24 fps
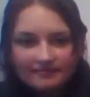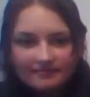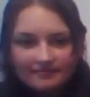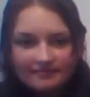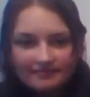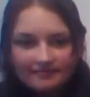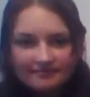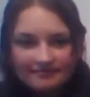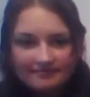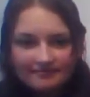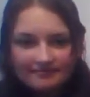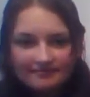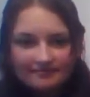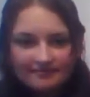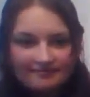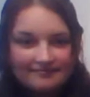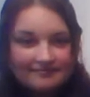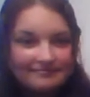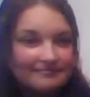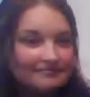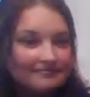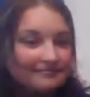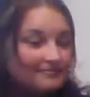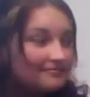
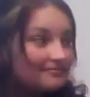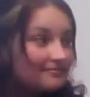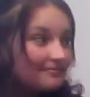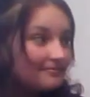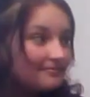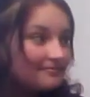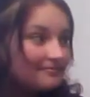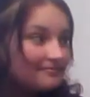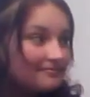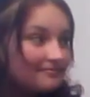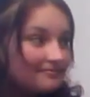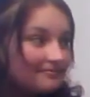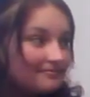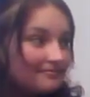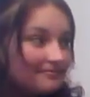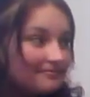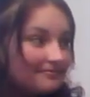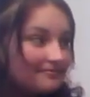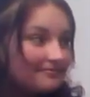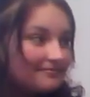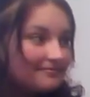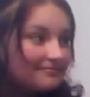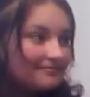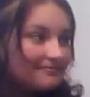
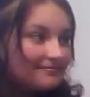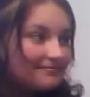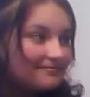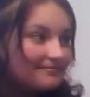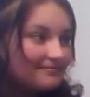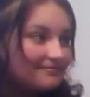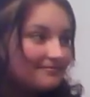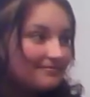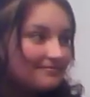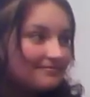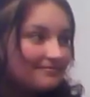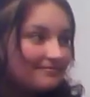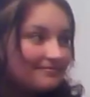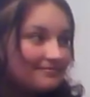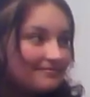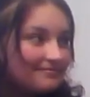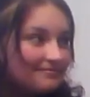This person isn't speaking.